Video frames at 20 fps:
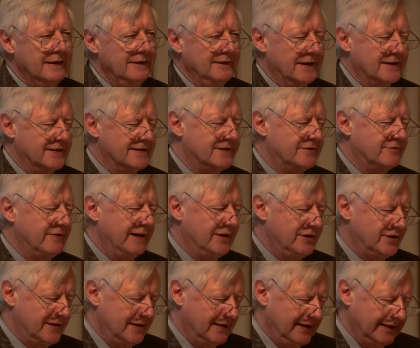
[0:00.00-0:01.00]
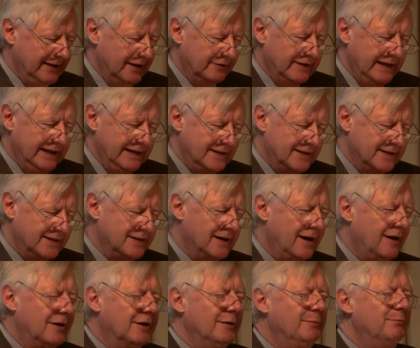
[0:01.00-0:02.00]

that stretched like a great dark